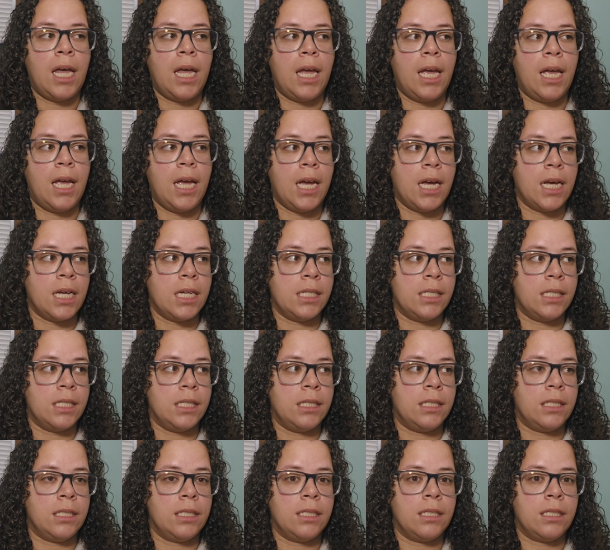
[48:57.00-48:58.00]

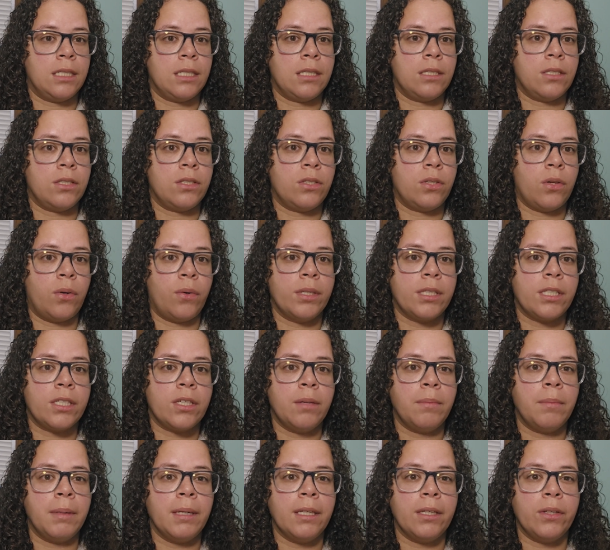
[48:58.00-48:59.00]
And so it's
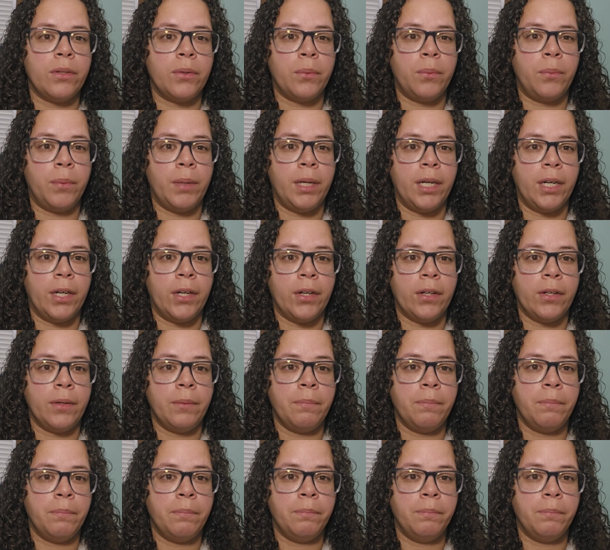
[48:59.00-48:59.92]
going to be a little weird.